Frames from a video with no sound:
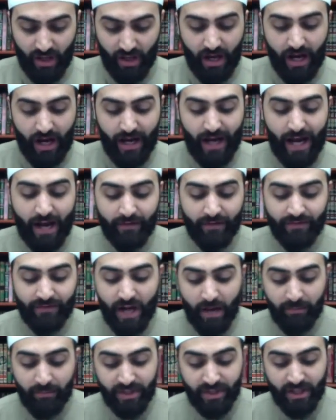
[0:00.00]
I have
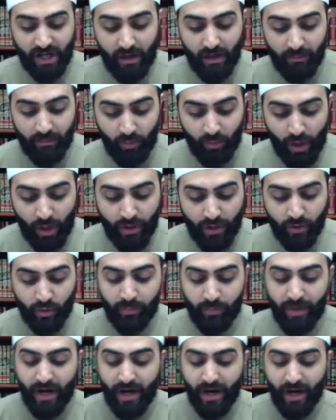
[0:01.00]
not become one who
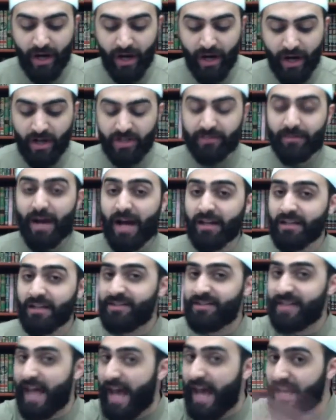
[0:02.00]
bears
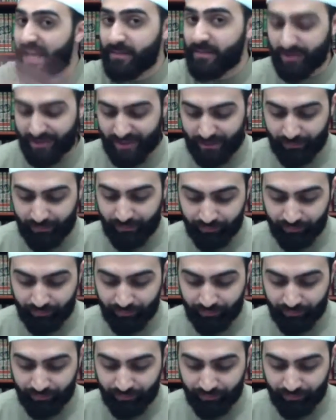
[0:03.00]
malice to any Muslim,